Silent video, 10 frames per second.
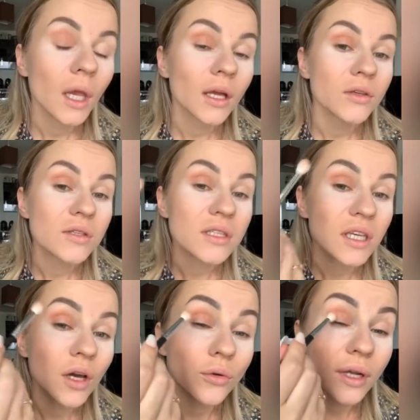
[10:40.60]
Can you
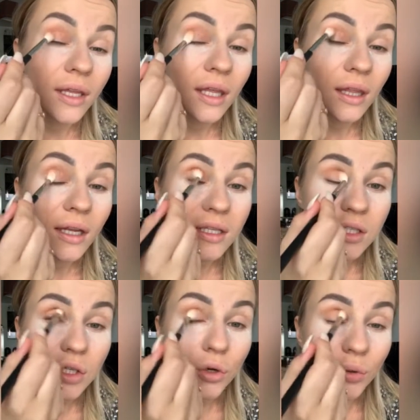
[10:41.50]
see already that
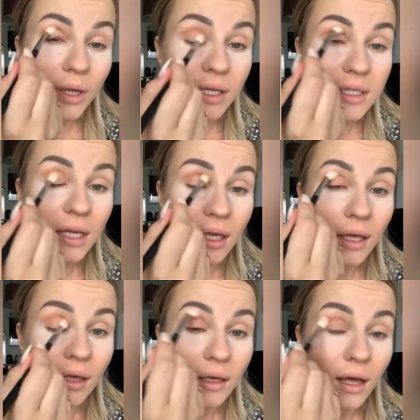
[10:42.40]
it's
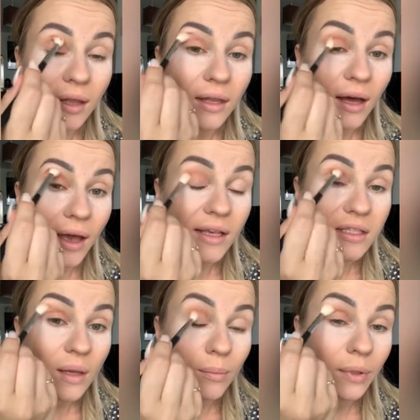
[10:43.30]
creating a
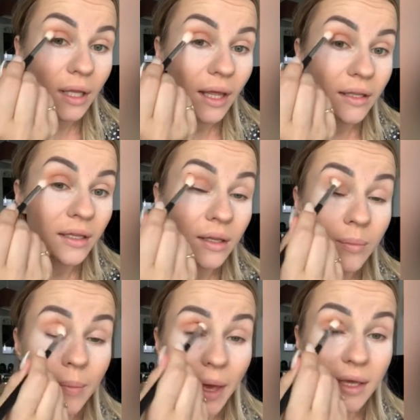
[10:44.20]
nice blended
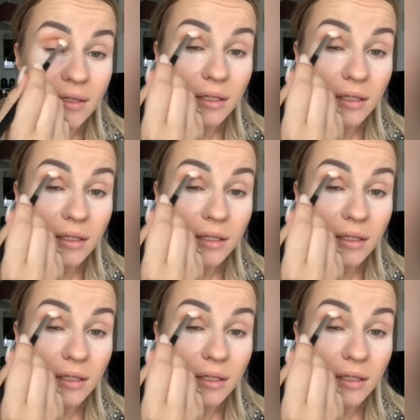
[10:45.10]
base